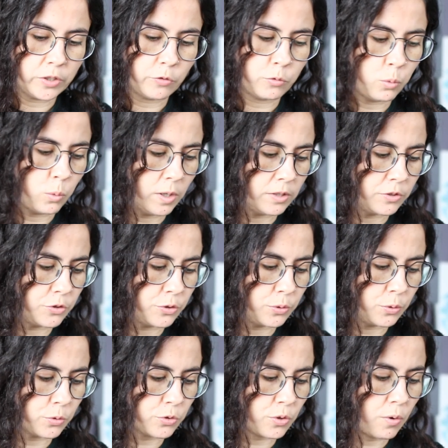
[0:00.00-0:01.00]
of Wands, you
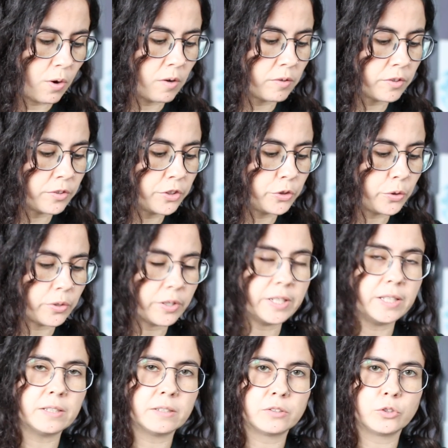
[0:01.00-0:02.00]
know. So honor your
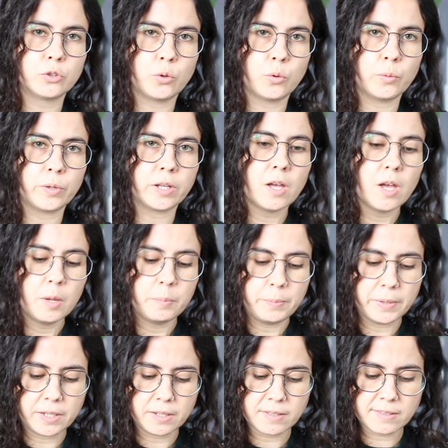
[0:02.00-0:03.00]
inner knowing,
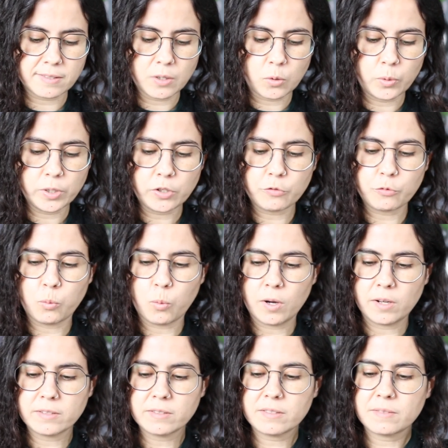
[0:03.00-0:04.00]
because the Queen of
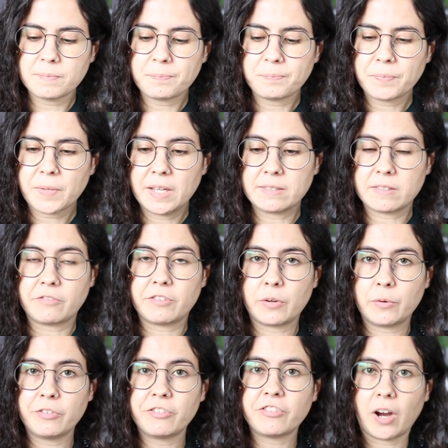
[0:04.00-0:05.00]
Wands is a
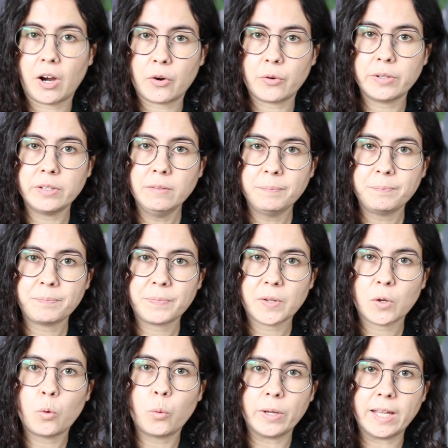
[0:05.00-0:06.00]
very fiery
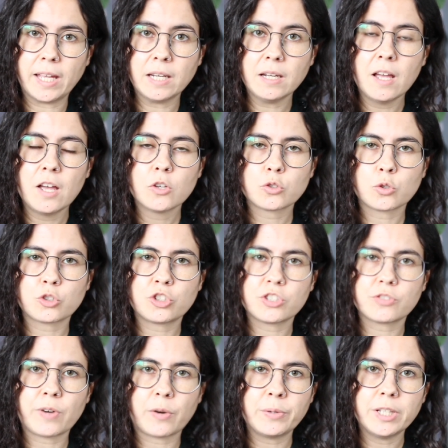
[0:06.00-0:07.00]
queen, so
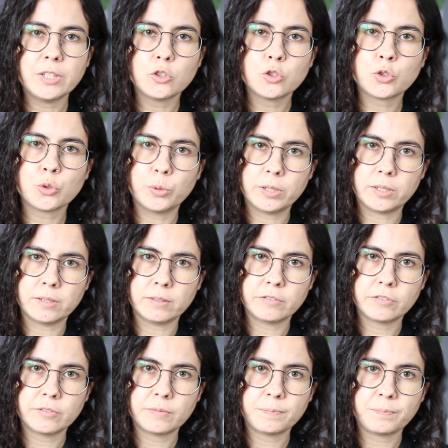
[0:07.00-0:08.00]
she's very intuitive.
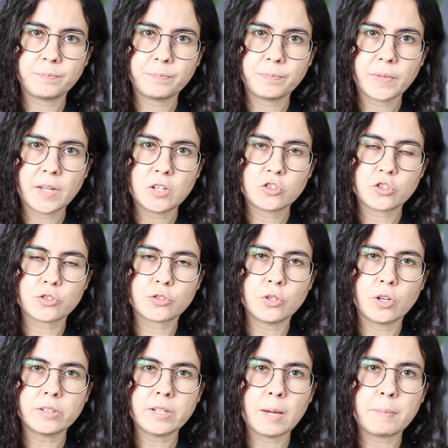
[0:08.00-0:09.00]
She's
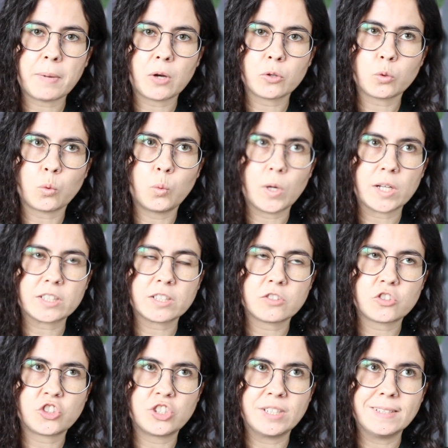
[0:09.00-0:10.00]
not about what
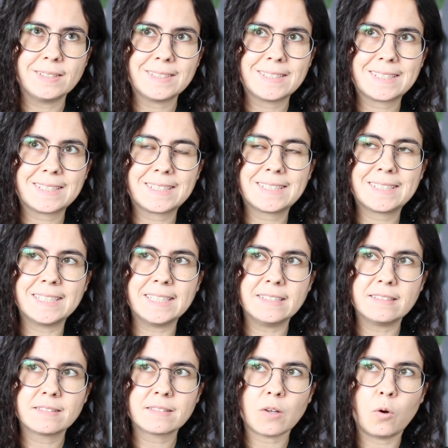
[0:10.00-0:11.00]
she
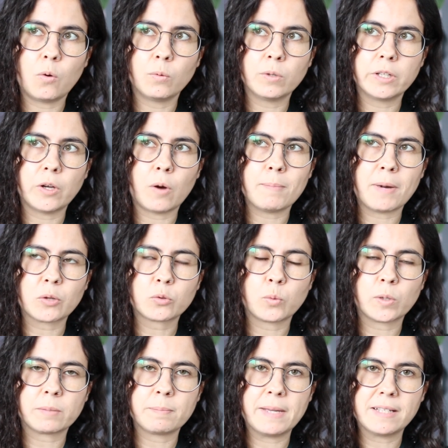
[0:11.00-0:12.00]
sees, only about
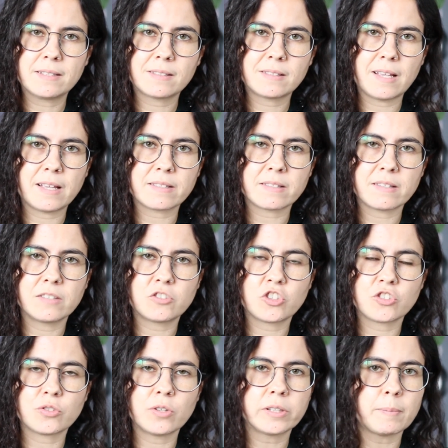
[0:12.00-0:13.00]
what makes sense.
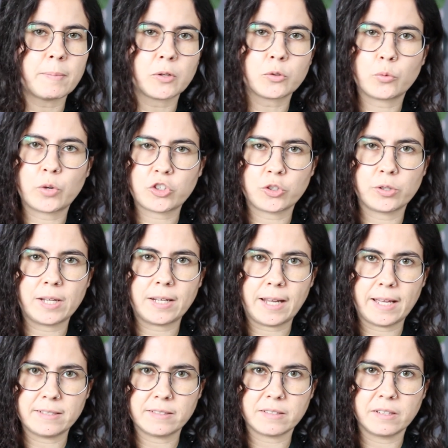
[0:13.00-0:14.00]
She's not about
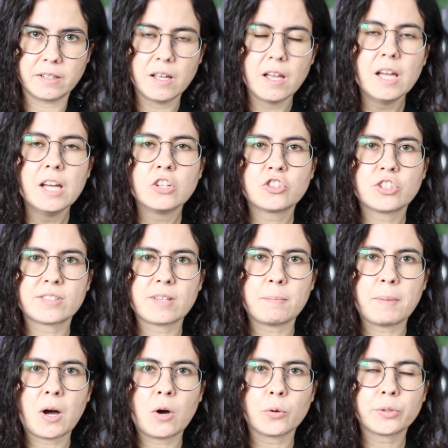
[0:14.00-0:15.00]
rationalizing. She's
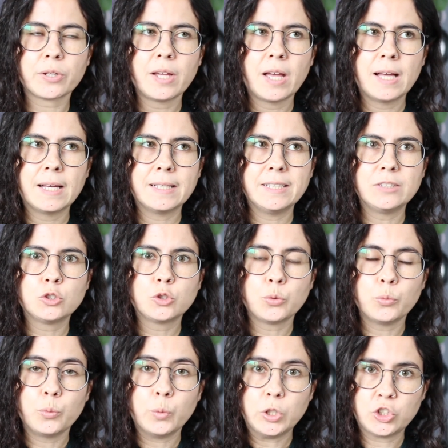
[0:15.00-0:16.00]
about
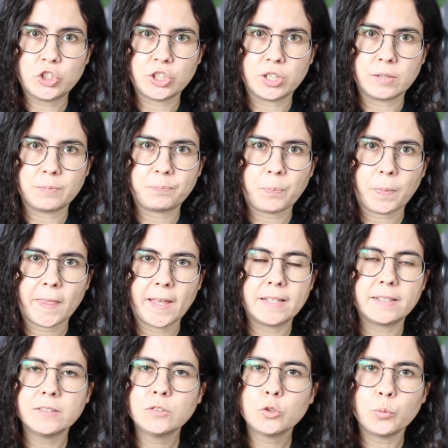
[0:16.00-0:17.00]
intuition.
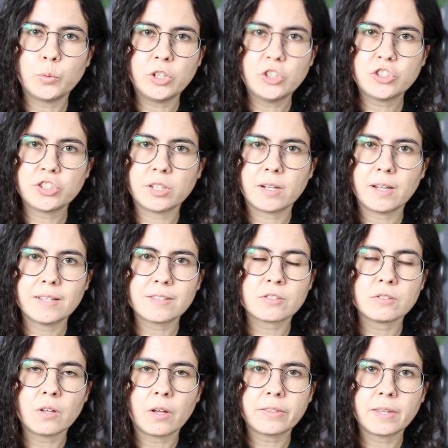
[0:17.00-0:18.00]
And intuition is
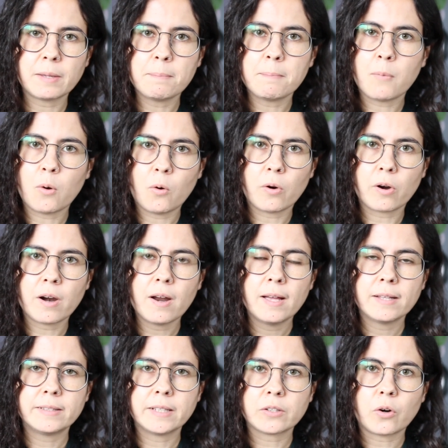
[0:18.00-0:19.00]
nothing more
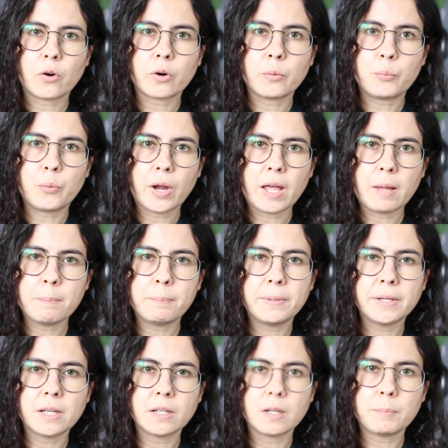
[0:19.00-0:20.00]
than our brain
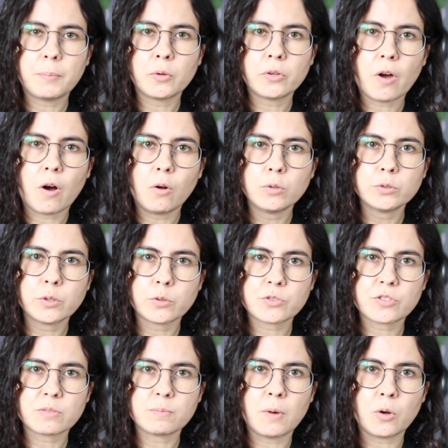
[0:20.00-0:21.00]
picking up on all
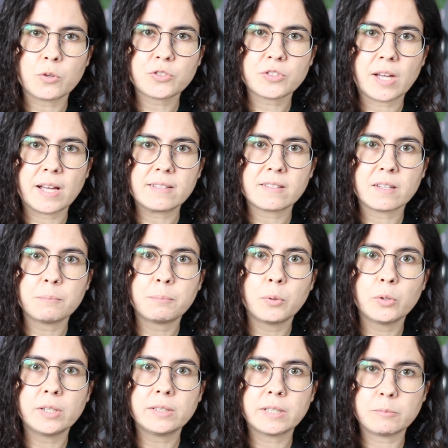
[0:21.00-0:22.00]
those small signs and
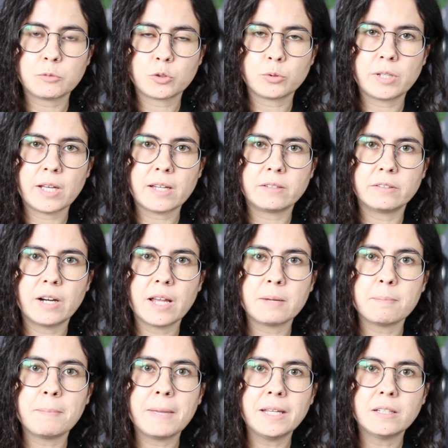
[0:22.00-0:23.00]
putting them together
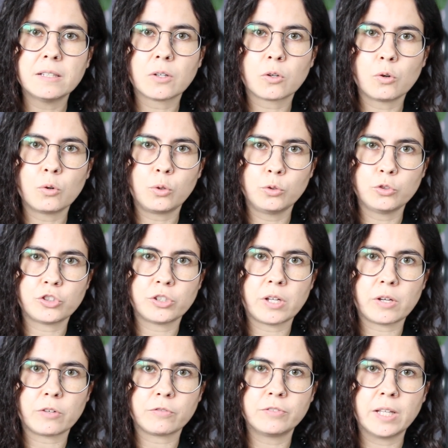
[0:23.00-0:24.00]
and making a conclusion
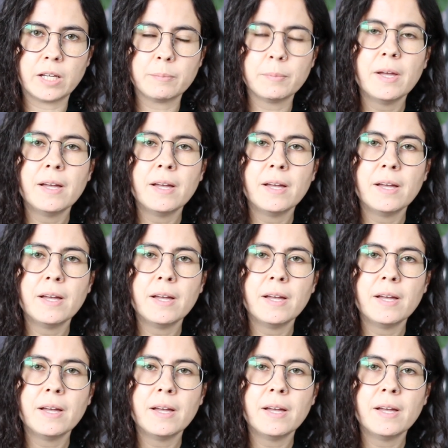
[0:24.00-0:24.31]
out of them